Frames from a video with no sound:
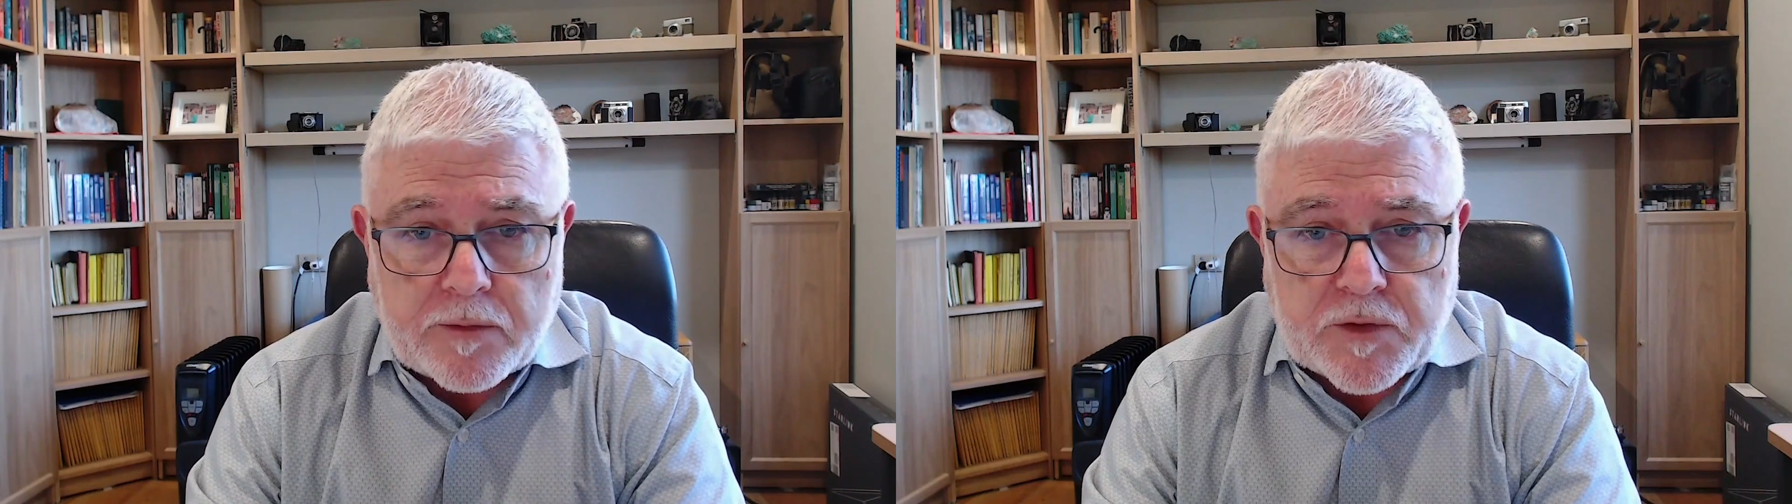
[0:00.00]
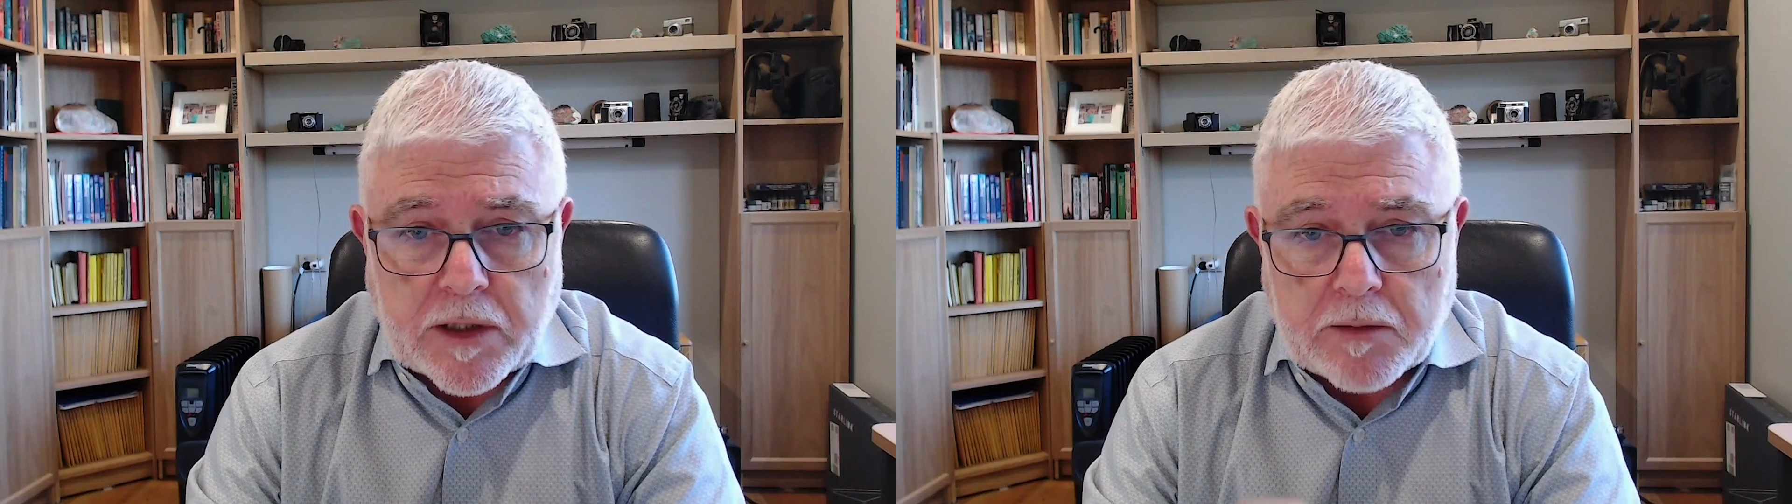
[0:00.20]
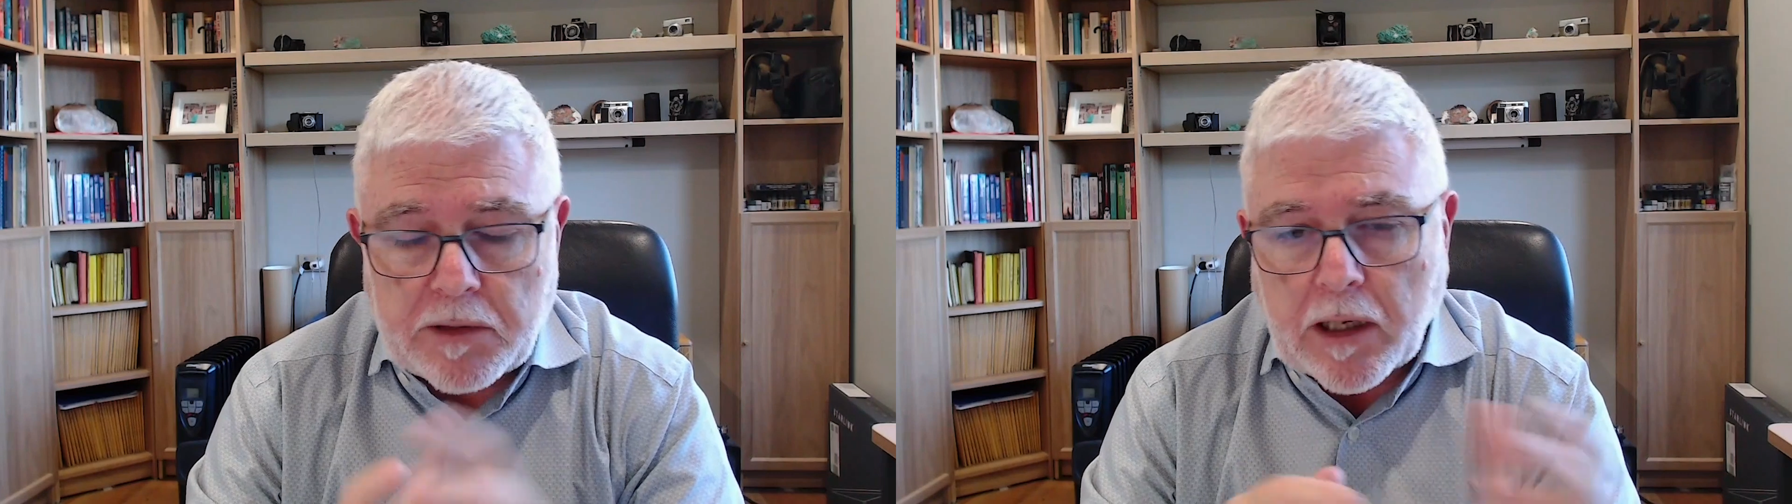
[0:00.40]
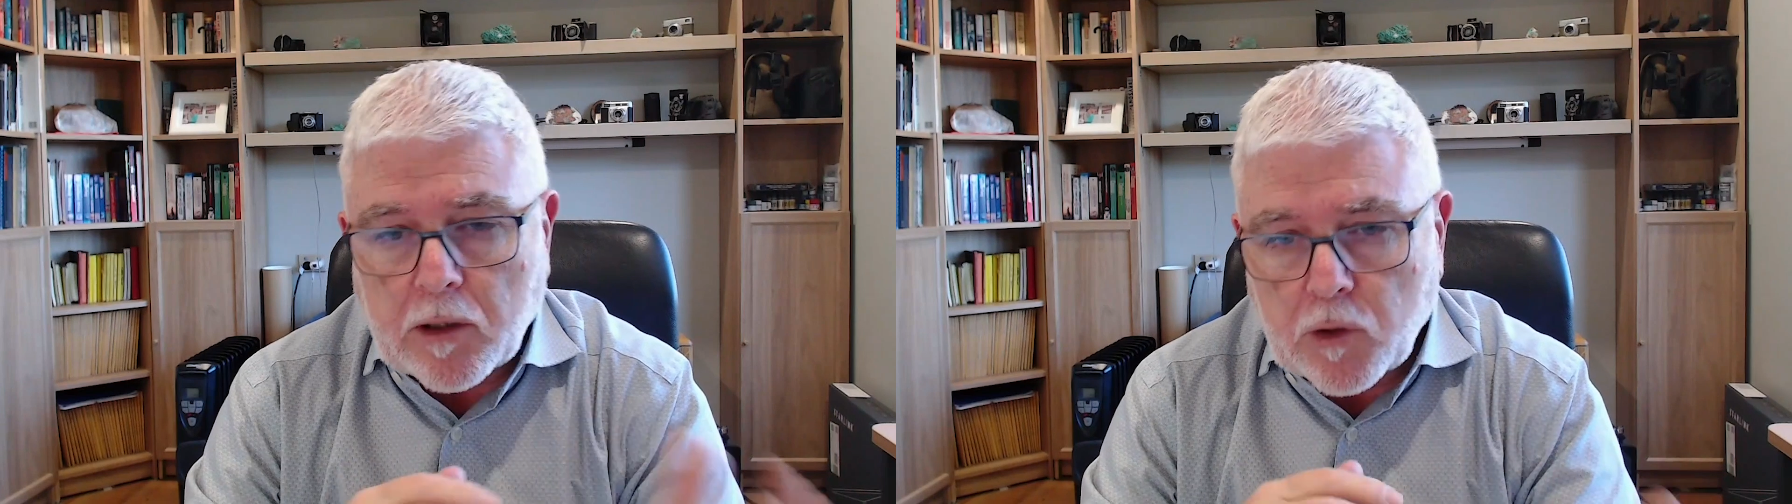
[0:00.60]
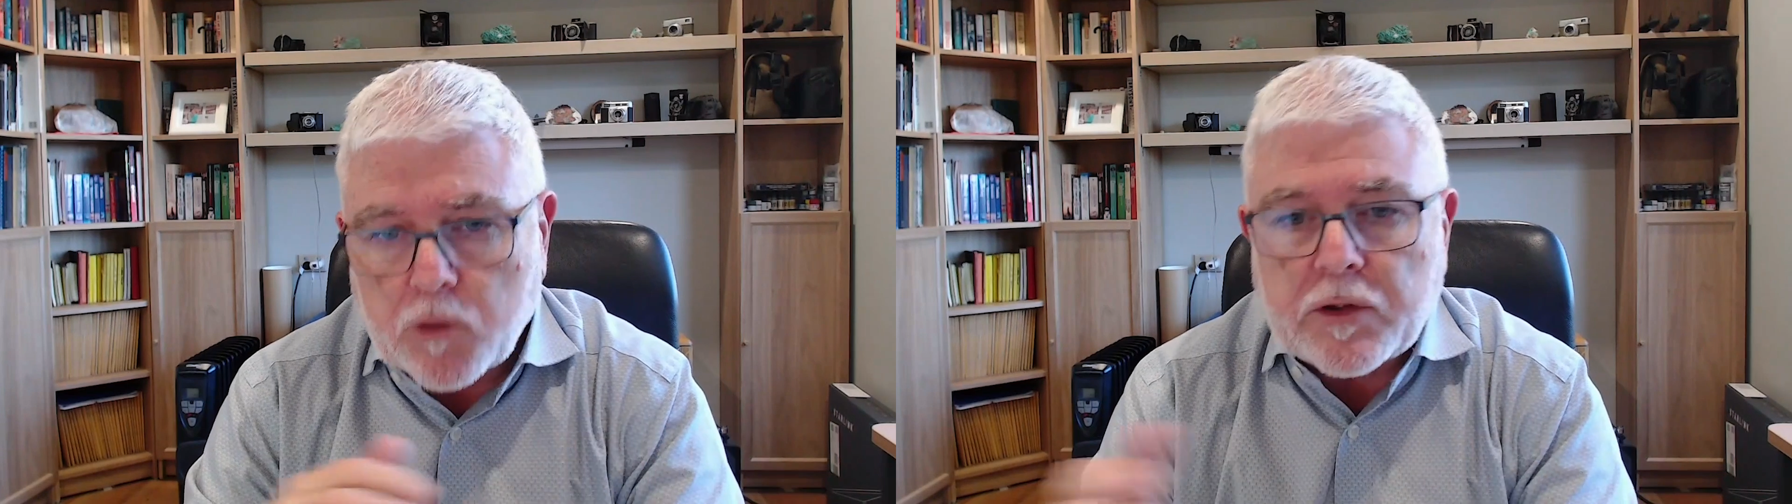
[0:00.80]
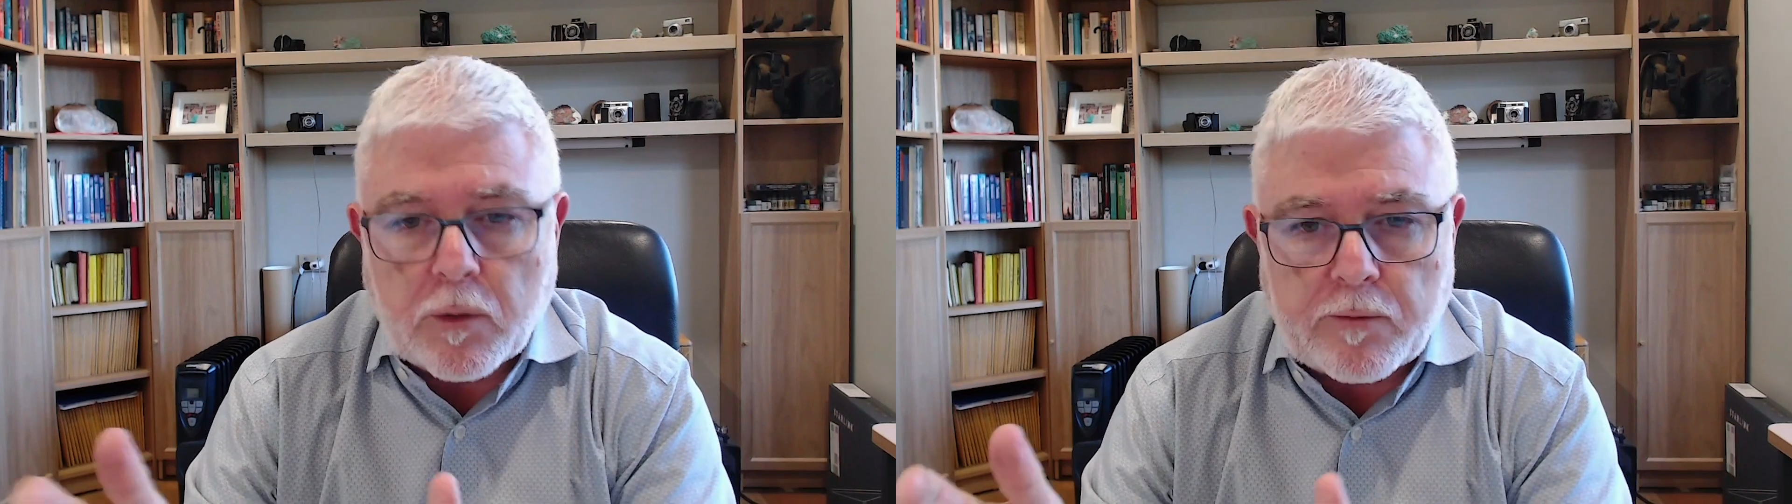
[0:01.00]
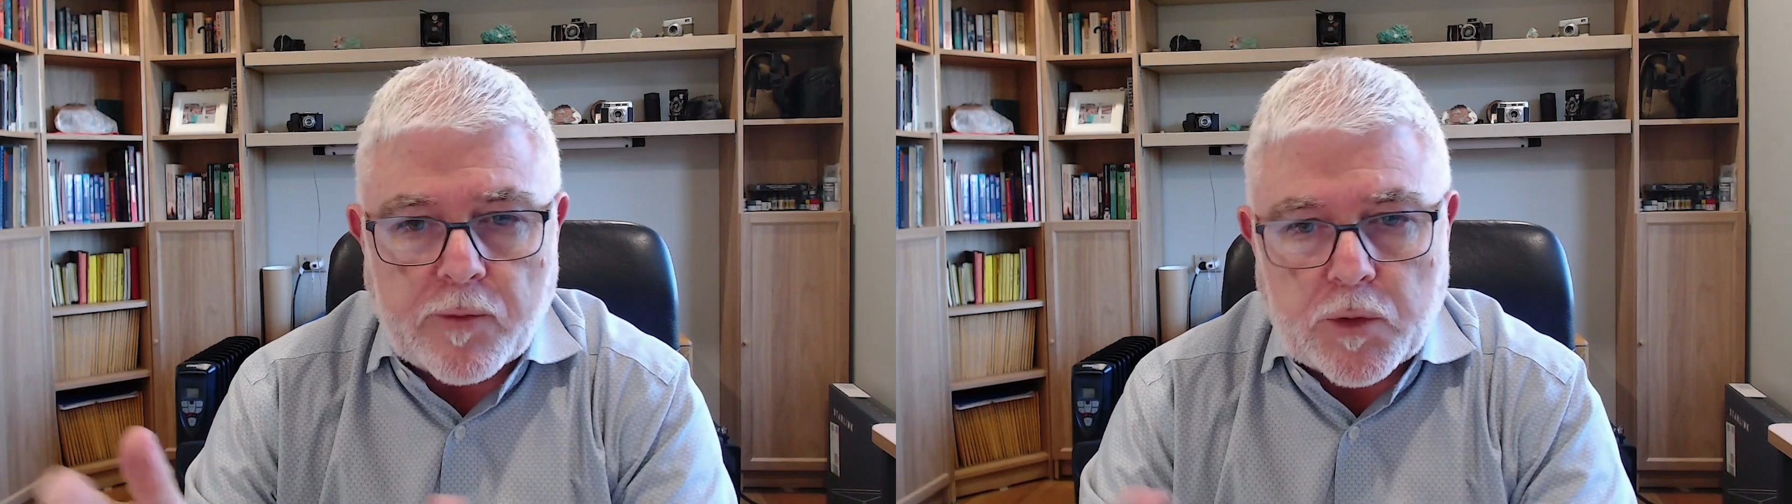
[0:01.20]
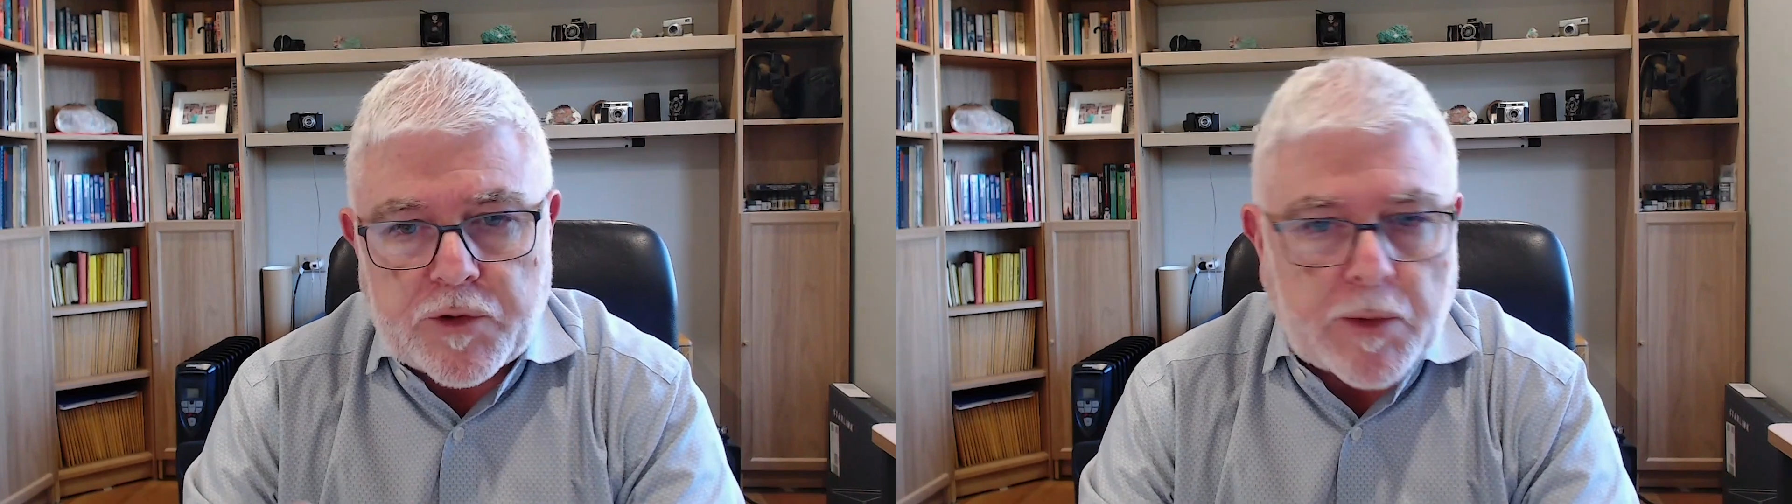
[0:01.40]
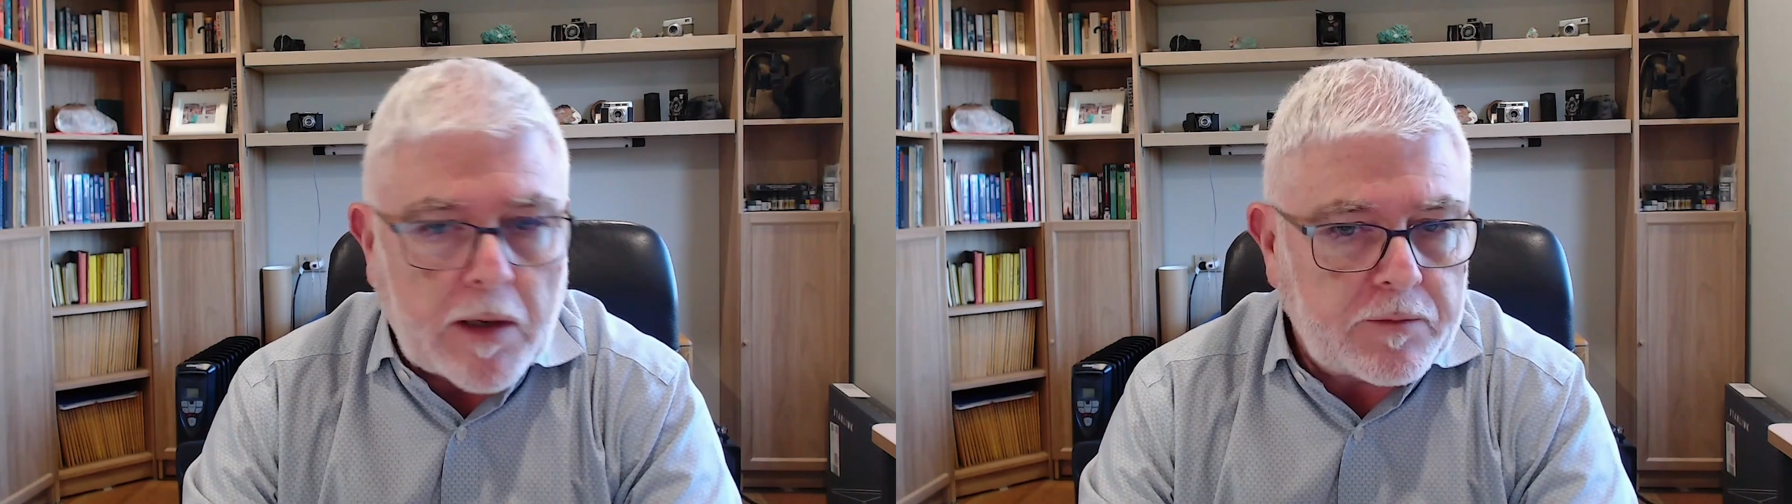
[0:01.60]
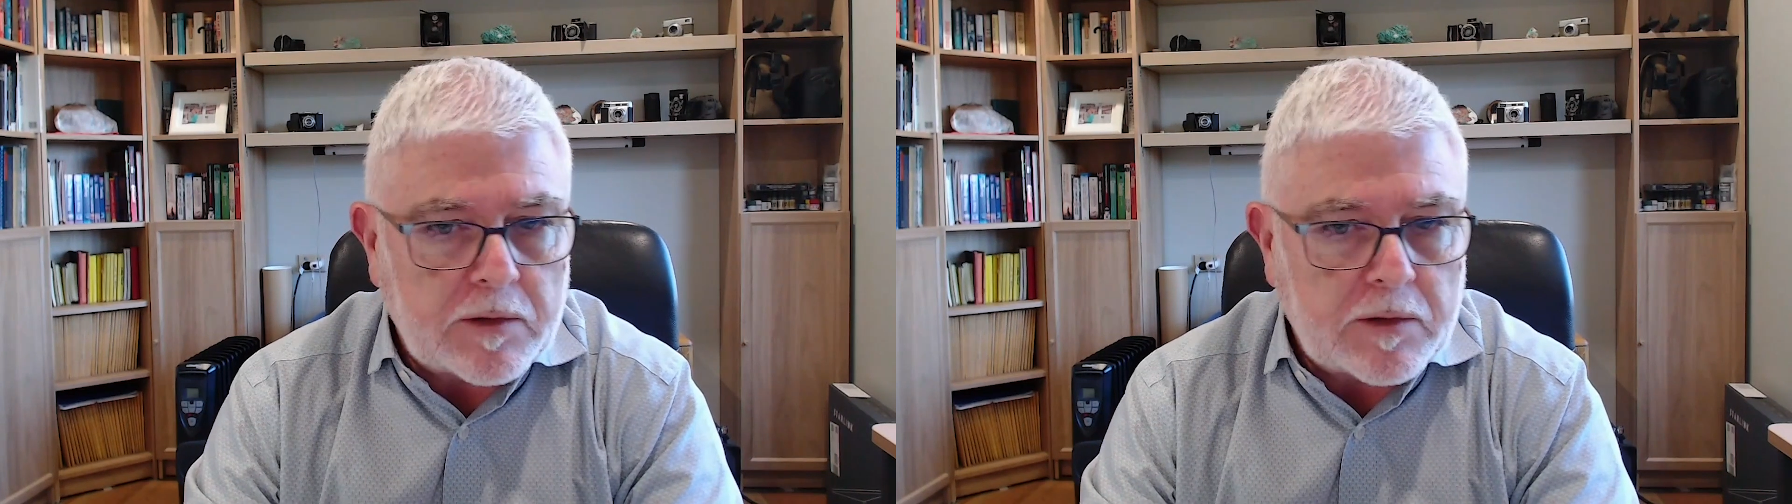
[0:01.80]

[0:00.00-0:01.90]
So a lot to look forward to over